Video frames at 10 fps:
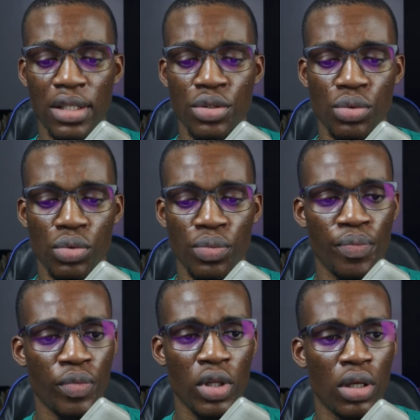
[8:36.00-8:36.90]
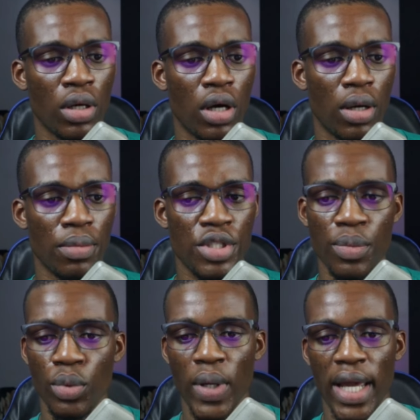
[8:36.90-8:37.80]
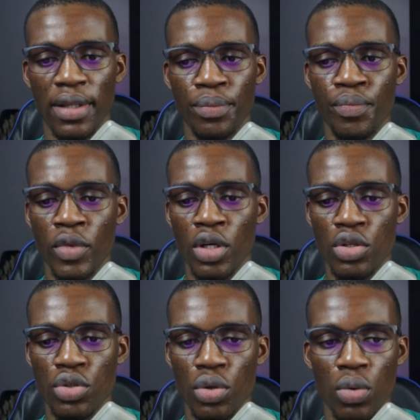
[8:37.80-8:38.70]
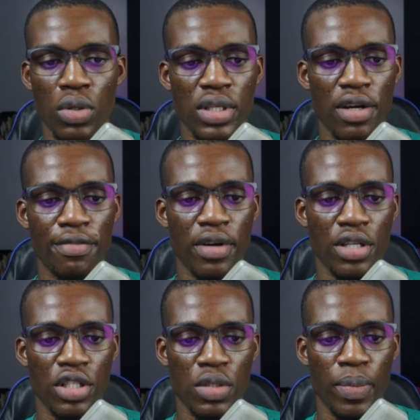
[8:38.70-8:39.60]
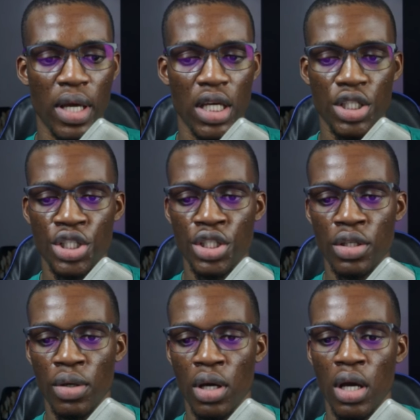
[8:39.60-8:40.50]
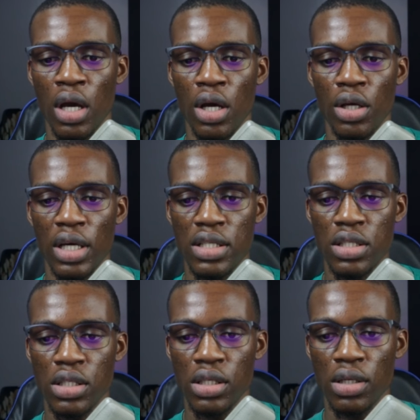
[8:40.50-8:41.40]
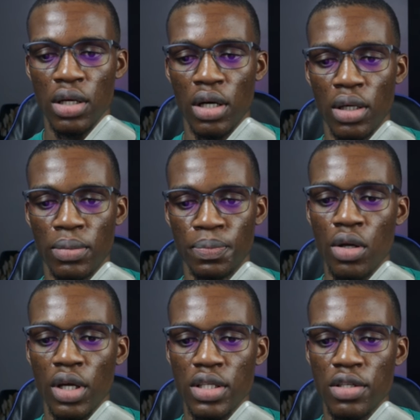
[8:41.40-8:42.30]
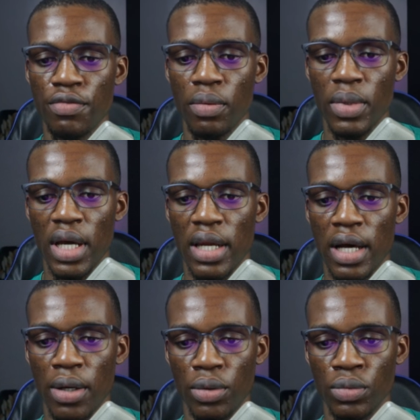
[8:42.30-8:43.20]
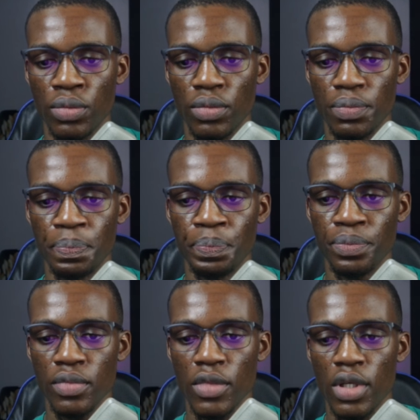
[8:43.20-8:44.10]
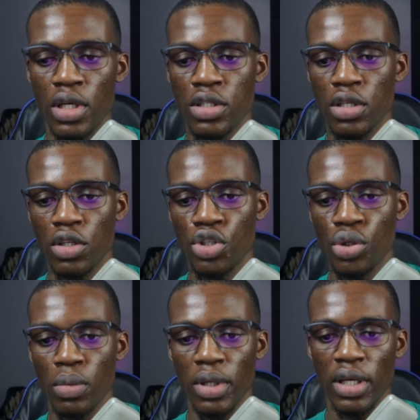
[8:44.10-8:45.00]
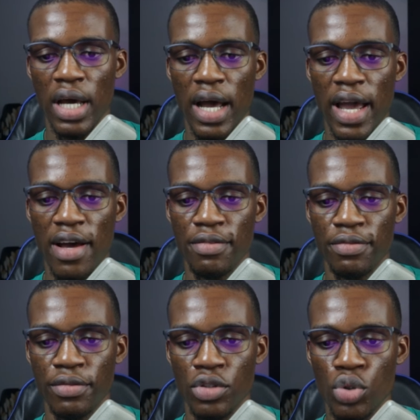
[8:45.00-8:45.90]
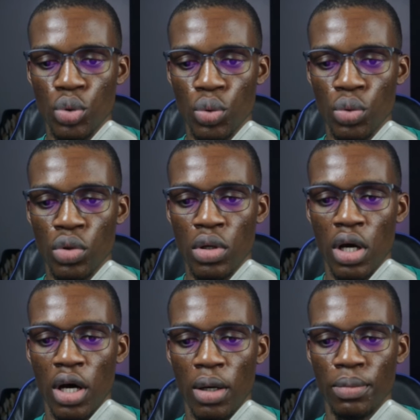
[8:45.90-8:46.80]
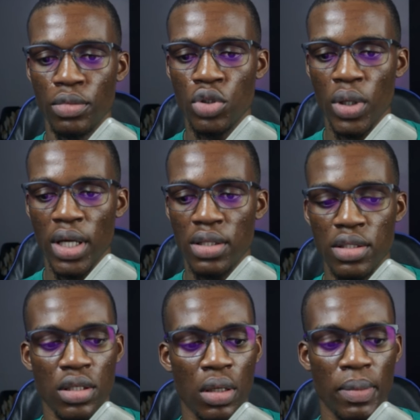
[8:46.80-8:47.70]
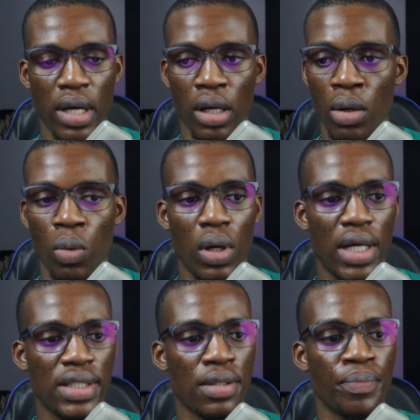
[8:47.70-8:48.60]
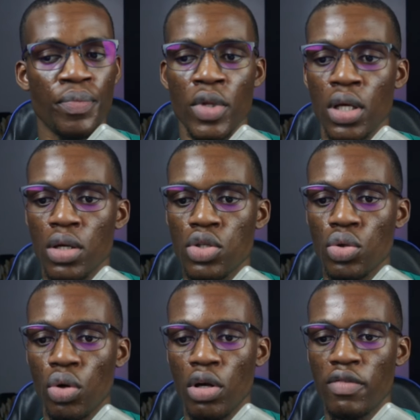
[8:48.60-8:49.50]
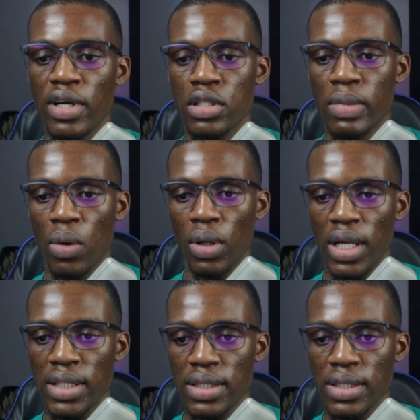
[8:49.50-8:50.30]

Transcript: to Simple Earn. So once I refresh this page, you can see from here now, it's going to show me, yeah, I have 2 tokens in my wallet. So going over to my wallet,